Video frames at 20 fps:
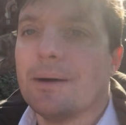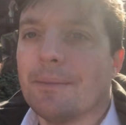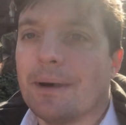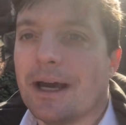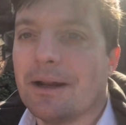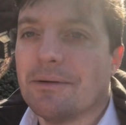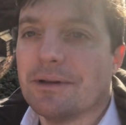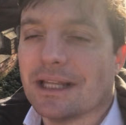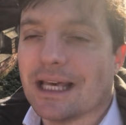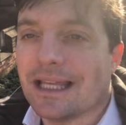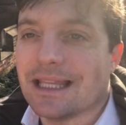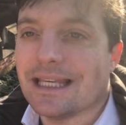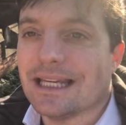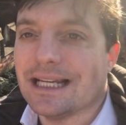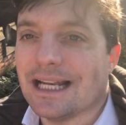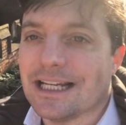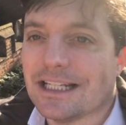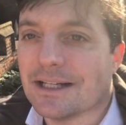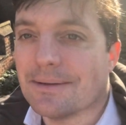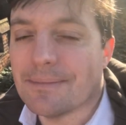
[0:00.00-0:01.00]
um, Henry VIII,
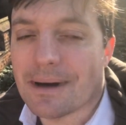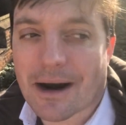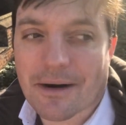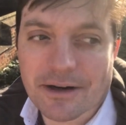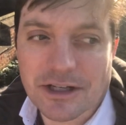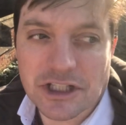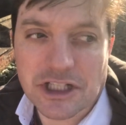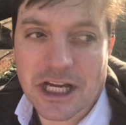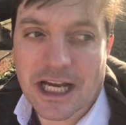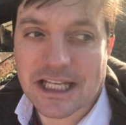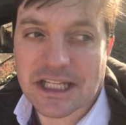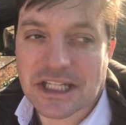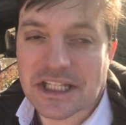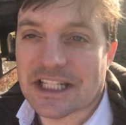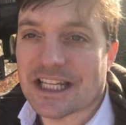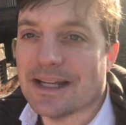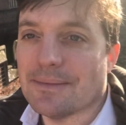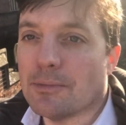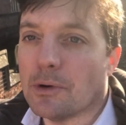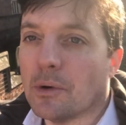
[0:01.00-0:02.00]
he later married Jane
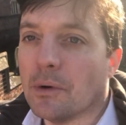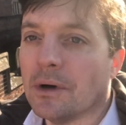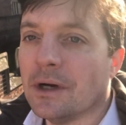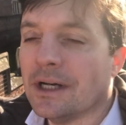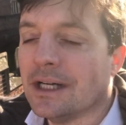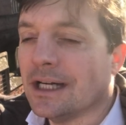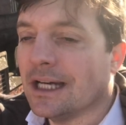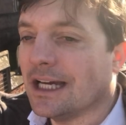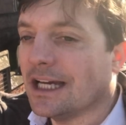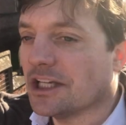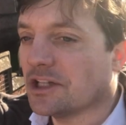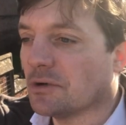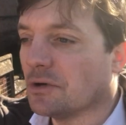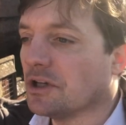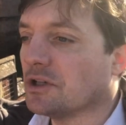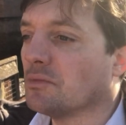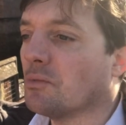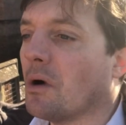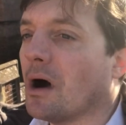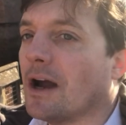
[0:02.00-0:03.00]
Seymour, his,
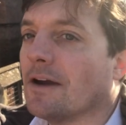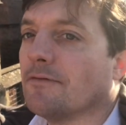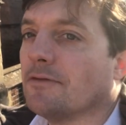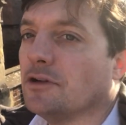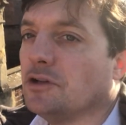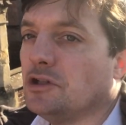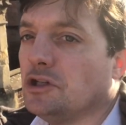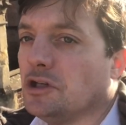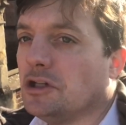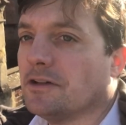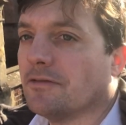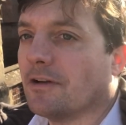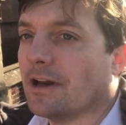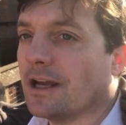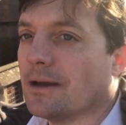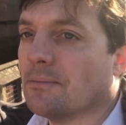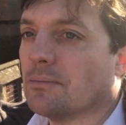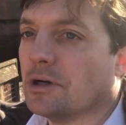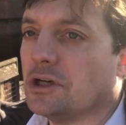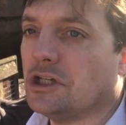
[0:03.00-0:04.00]
his wife who
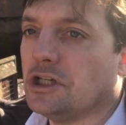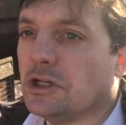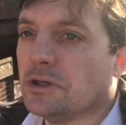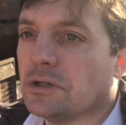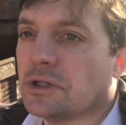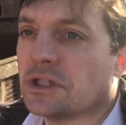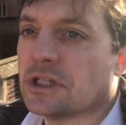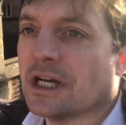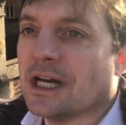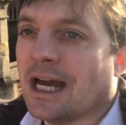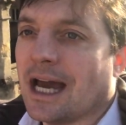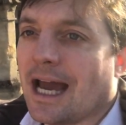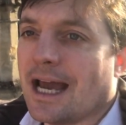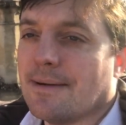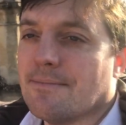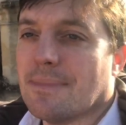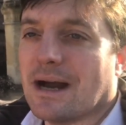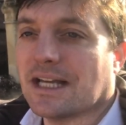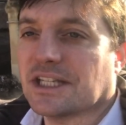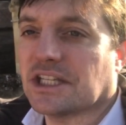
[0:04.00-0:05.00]
dutifully produced
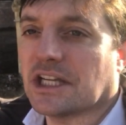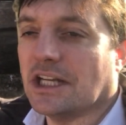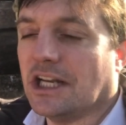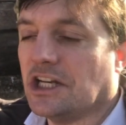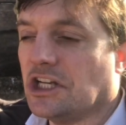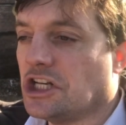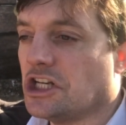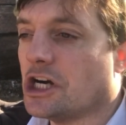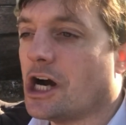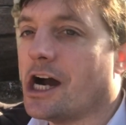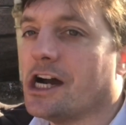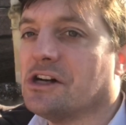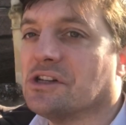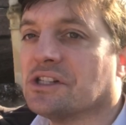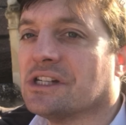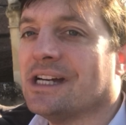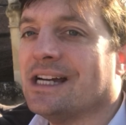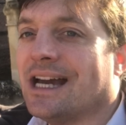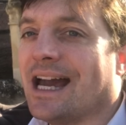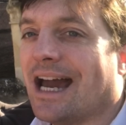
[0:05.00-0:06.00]
a masculine
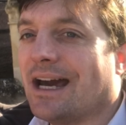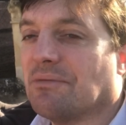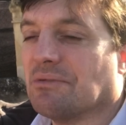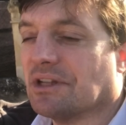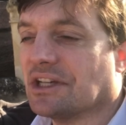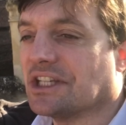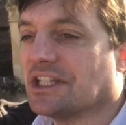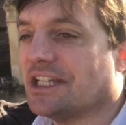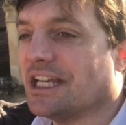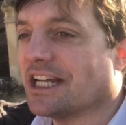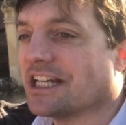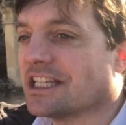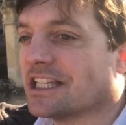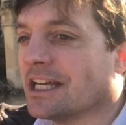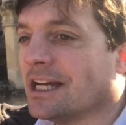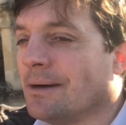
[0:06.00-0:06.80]
child, Edward VI,